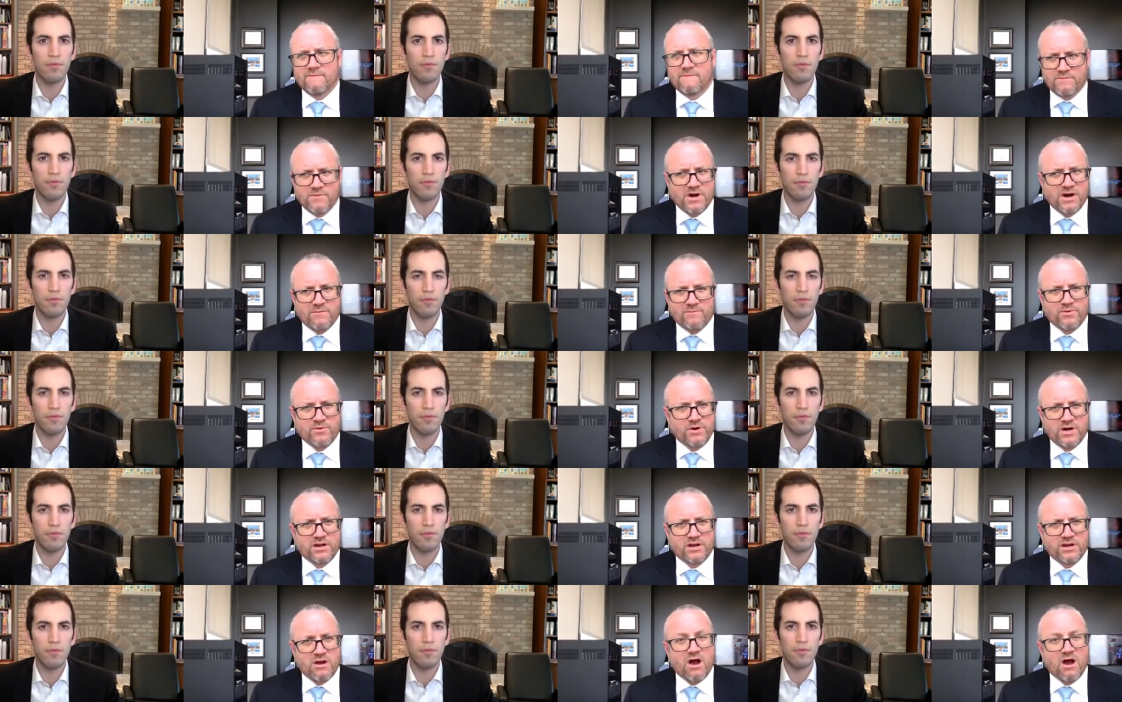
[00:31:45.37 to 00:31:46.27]
Speaker 1: but i'm
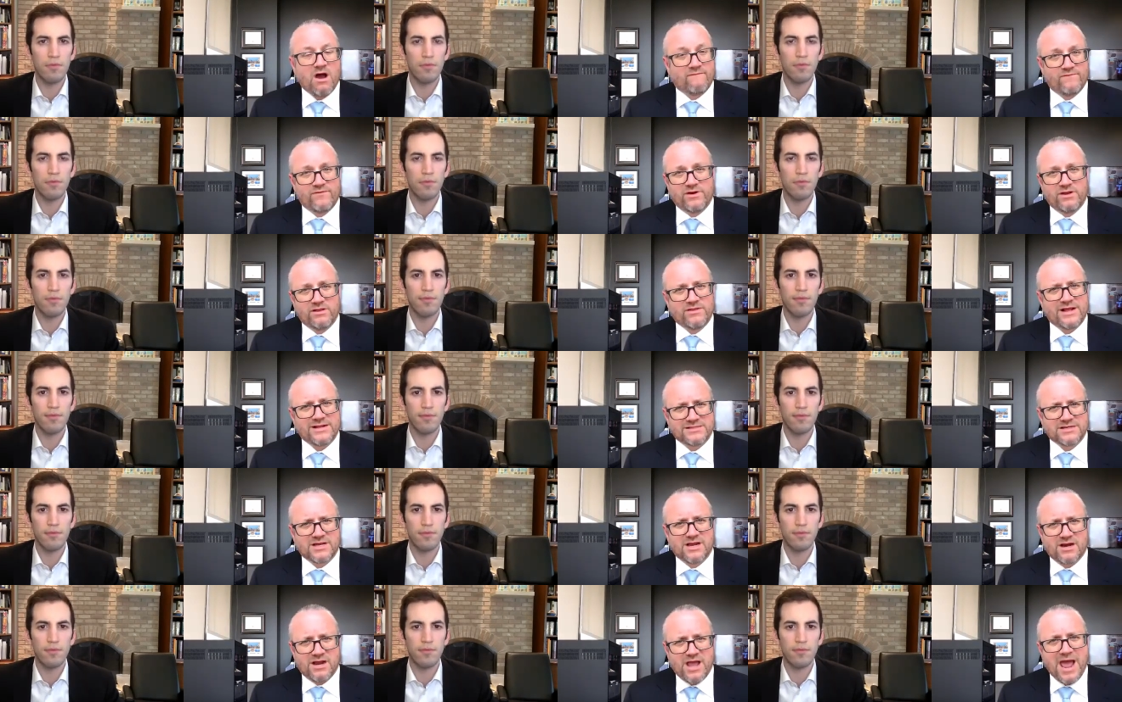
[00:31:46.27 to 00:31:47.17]
pretty confident that's
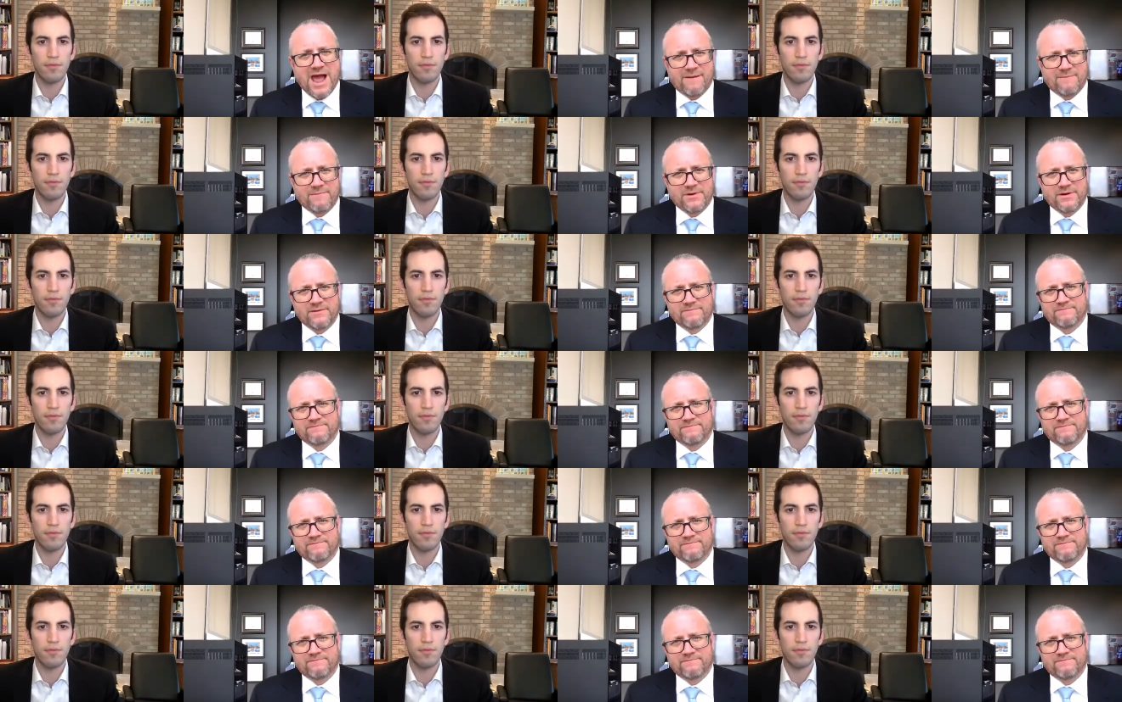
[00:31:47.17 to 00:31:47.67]
going to happen